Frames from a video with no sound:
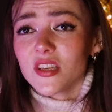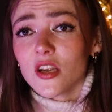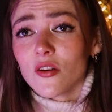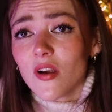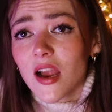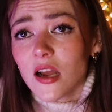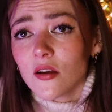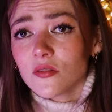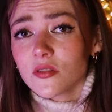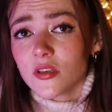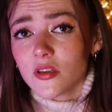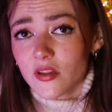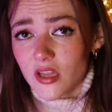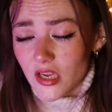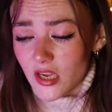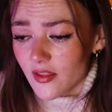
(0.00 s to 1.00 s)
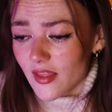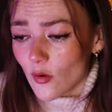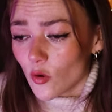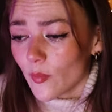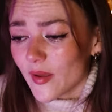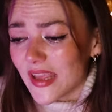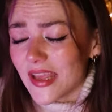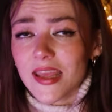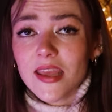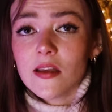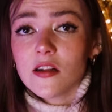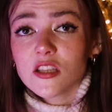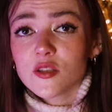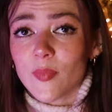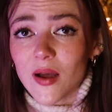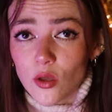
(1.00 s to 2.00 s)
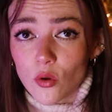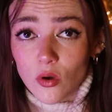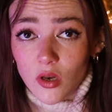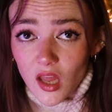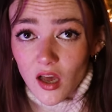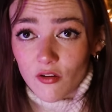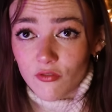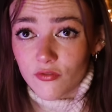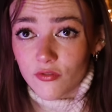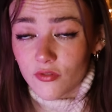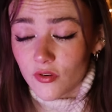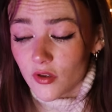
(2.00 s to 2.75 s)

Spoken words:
stick around thinking they will be healed by your love.